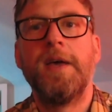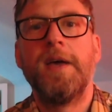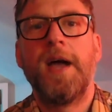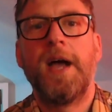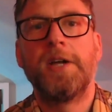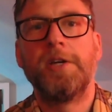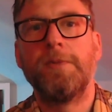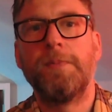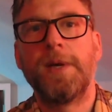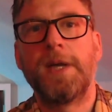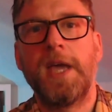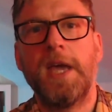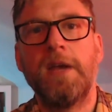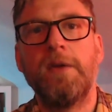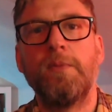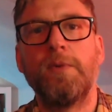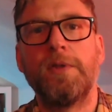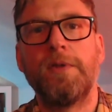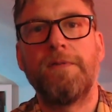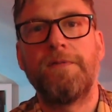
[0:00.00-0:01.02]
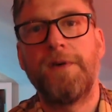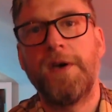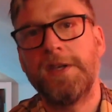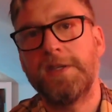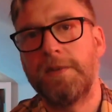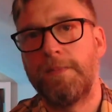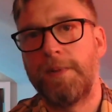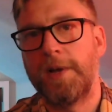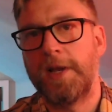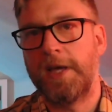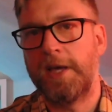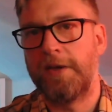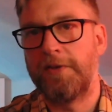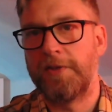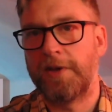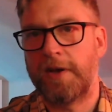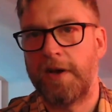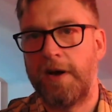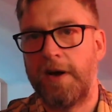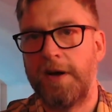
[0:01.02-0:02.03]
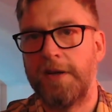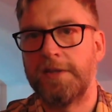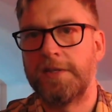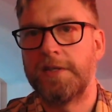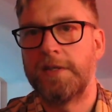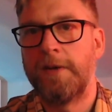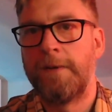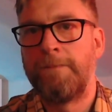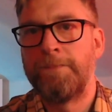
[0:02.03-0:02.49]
and you begin with the first ability on the cards.